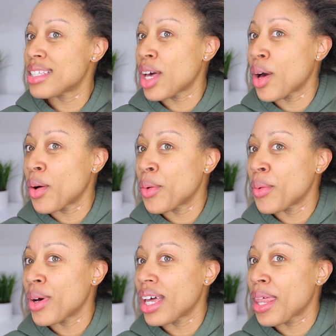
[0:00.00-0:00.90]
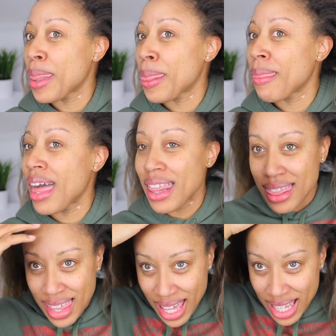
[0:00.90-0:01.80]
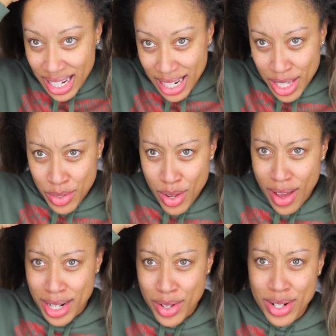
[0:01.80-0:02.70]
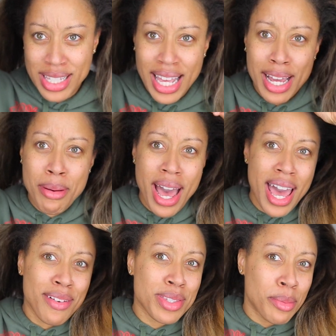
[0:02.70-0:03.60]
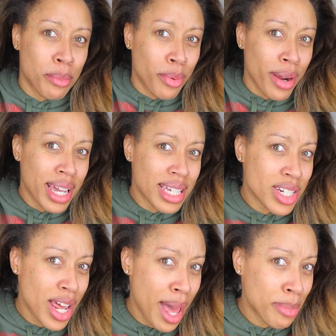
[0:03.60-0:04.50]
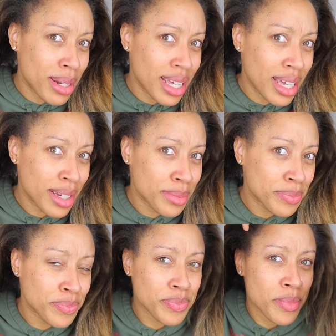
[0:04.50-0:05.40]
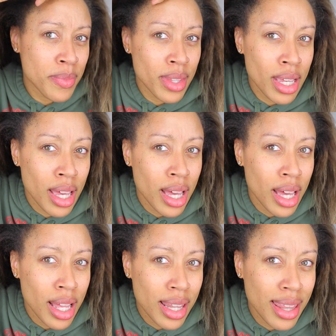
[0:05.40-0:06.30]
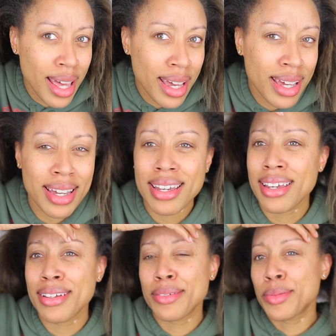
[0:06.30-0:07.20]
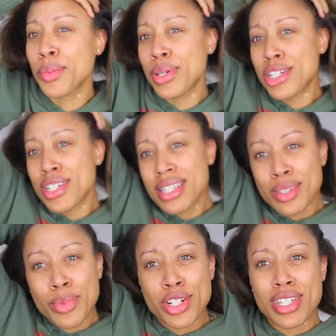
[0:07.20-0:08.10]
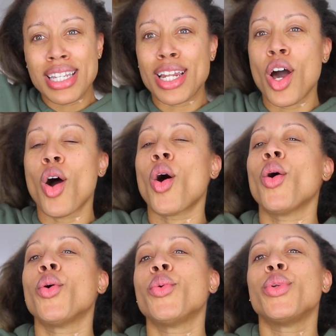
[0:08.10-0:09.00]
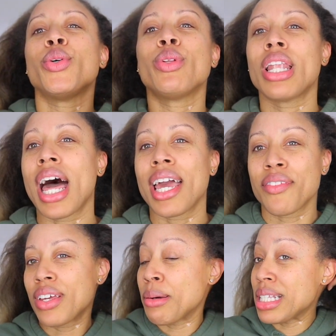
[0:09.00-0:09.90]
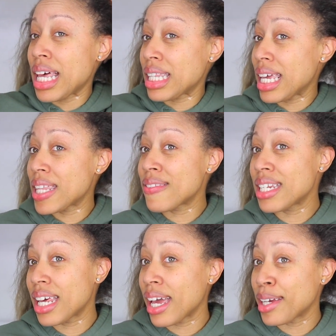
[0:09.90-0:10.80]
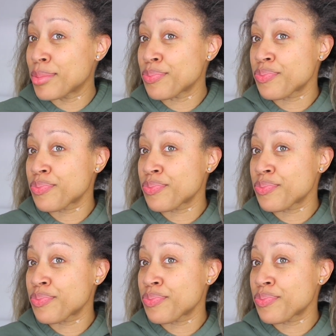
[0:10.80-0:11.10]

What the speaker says: So, and then, you know, I noticed like I have some breakage happening. Like, we just need a whole new life, because at the end of the day,